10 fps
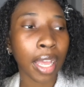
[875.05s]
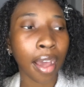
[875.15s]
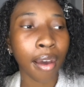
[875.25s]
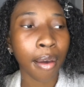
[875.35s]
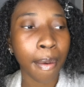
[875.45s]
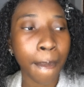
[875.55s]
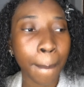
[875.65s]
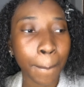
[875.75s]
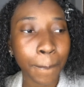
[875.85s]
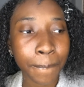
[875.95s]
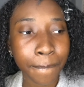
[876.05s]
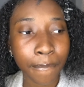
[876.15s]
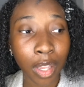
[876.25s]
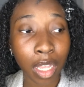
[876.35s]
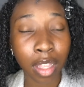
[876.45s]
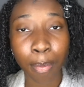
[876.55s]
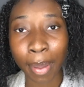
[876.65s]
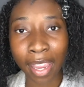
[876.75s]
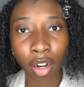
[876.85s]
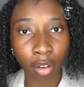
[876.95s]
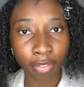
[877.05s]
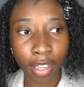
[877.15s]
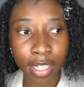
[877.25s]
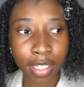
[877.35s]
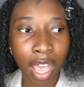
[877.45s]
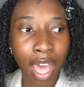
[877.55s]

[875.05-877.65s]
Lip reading: the main office.